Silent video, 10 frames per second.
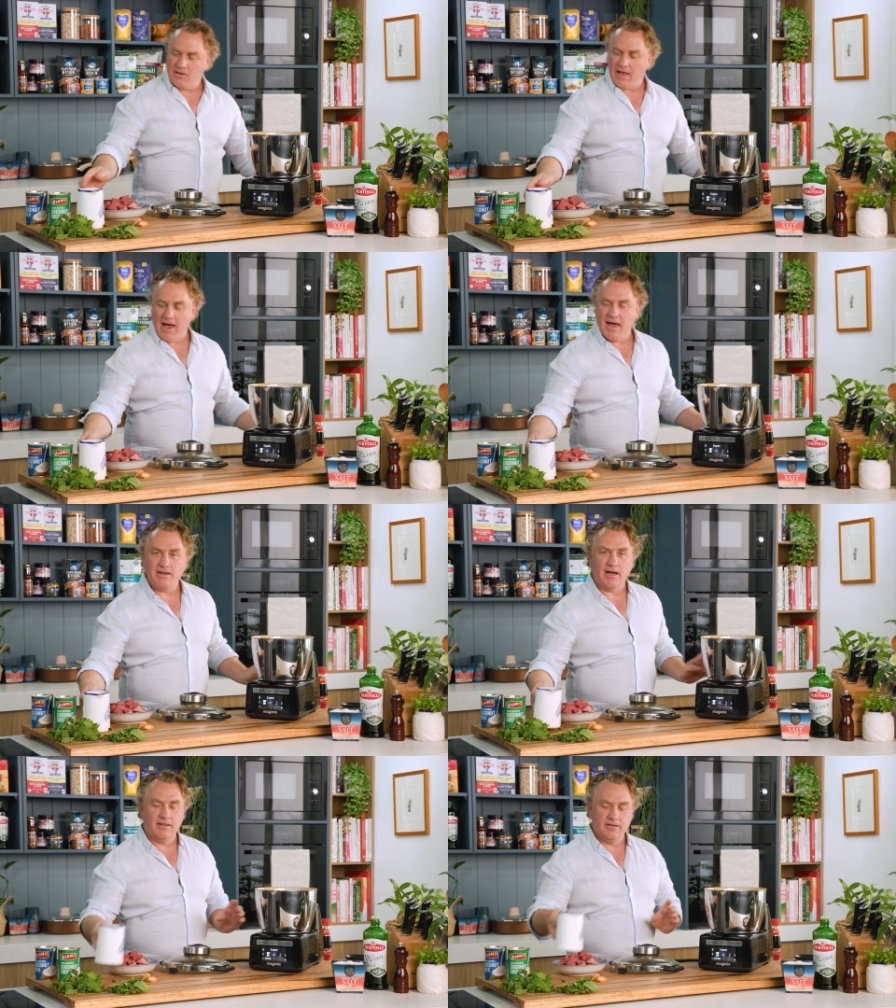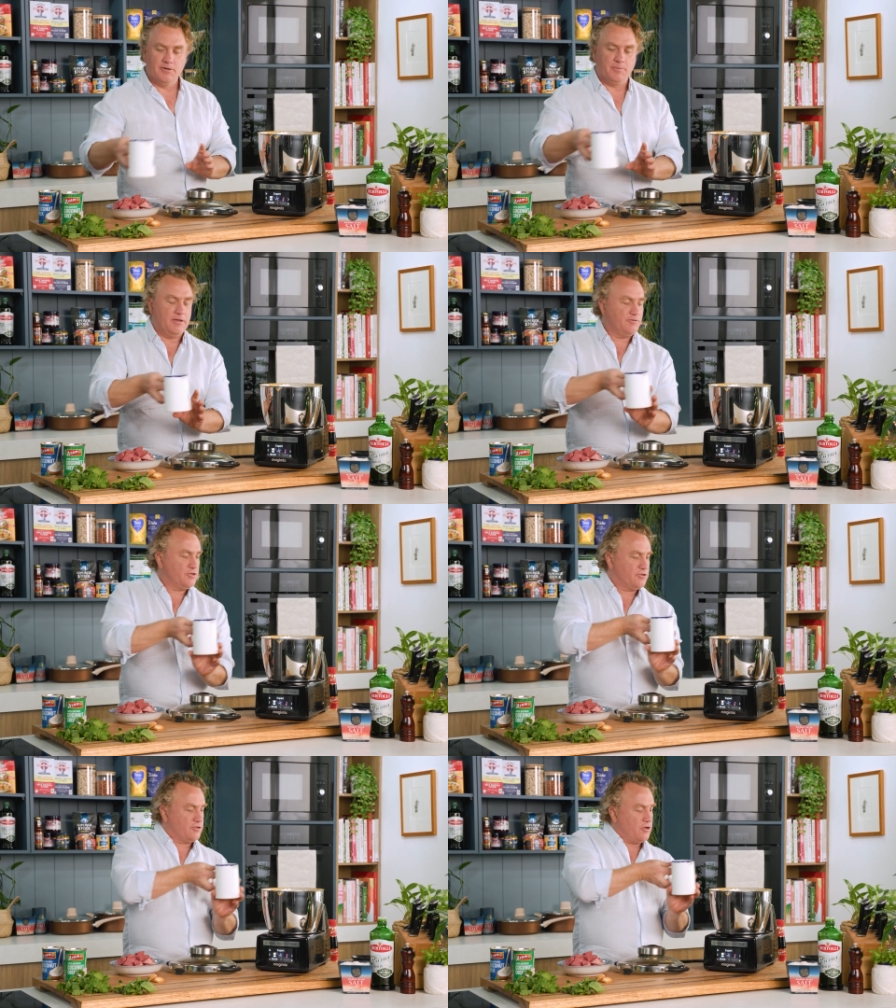I'll add a little bit of
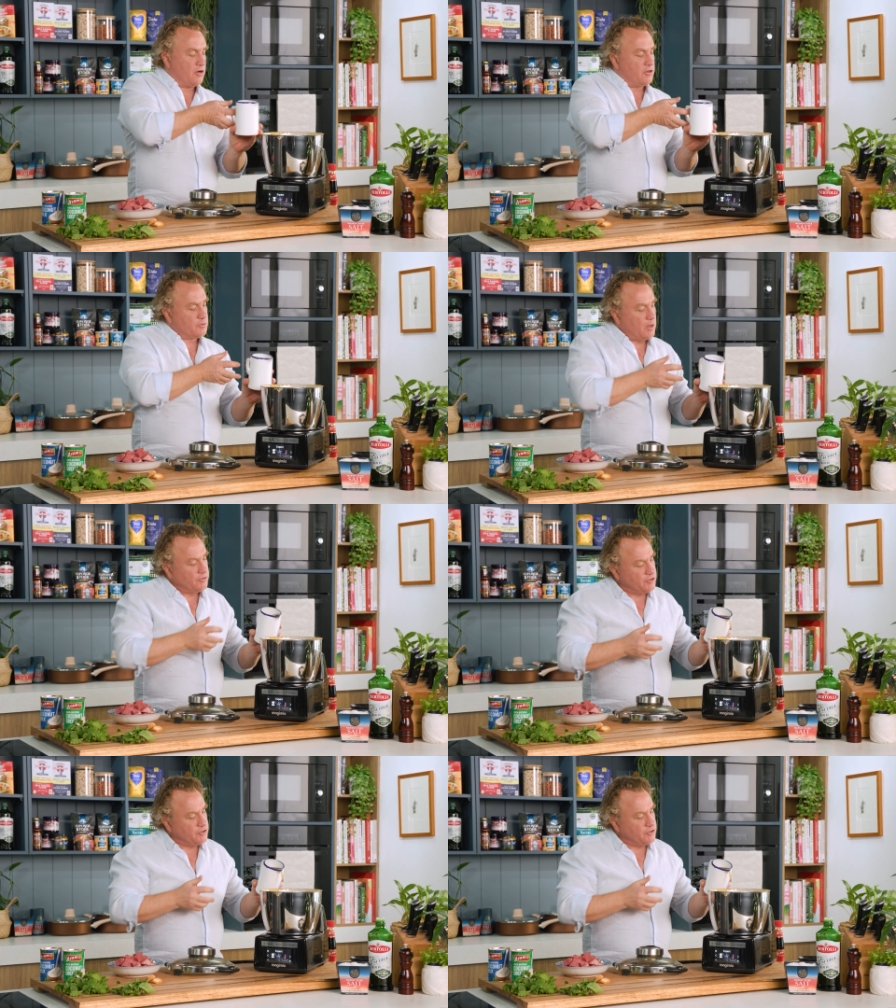stock as well,